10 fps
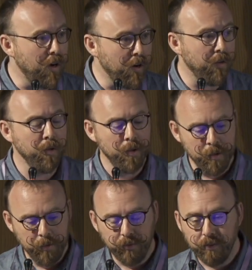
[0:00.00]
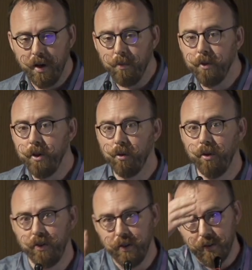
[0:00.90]
are some
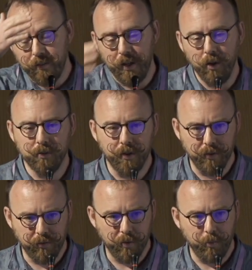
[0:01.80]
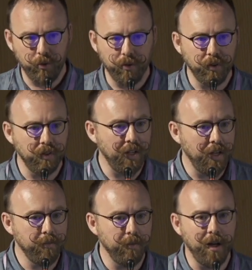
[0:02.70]
neurons in the tail of this distribution that
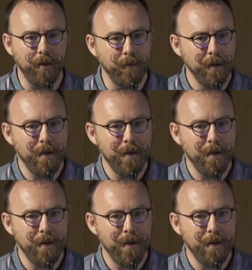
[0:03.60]
have an